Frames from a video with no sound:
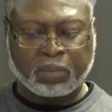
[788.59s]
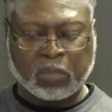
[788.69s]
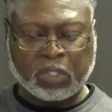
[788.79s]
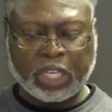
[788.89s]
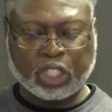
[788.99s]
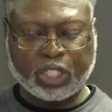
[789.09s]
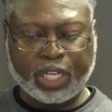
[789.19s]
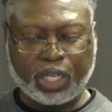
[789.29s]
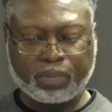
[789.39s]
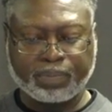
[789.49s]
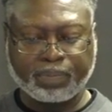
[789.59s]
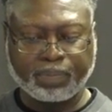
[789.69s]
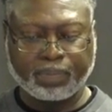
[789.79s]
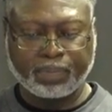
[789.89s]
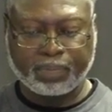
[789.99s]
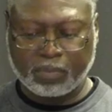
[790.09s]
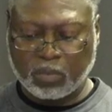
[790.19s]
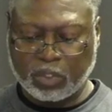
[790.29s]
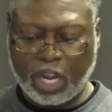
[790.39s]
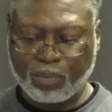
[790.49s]
16. Mm
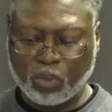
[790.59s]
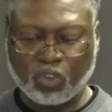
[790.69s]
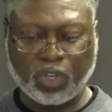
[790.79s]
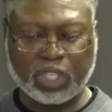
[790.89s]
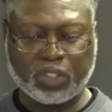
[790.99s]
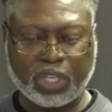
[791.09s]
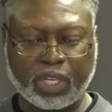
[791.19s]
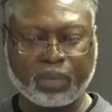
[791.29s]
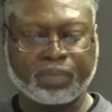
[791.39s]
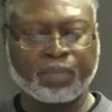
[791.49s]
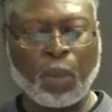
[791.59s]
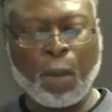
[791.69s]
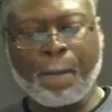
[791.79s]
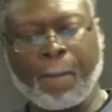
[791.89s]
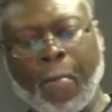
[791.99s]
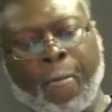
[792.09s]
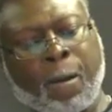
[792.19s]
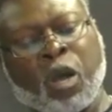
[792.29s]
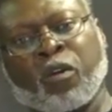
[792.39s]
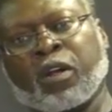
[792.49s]
-hmm. Chapter 16.
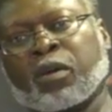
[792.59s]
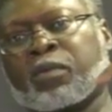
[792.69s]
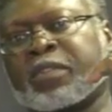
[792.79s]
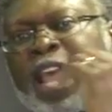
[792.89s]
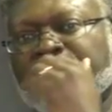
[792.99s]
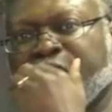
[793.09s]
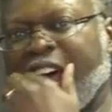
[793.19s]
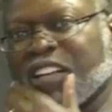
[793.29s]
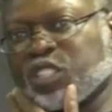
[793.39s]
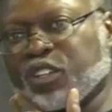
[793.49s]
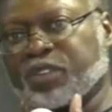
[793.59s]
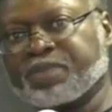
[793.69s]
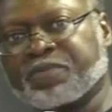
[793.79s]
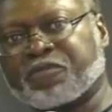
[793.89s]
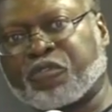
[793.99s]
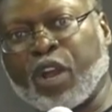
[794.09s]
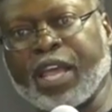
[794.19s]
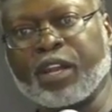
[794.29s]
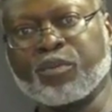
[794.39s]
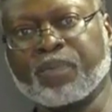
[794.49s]
David has a
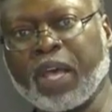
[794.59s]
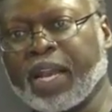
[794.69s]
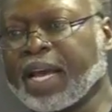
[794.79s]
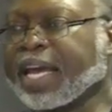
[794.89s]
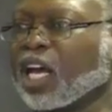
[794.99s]
friend and a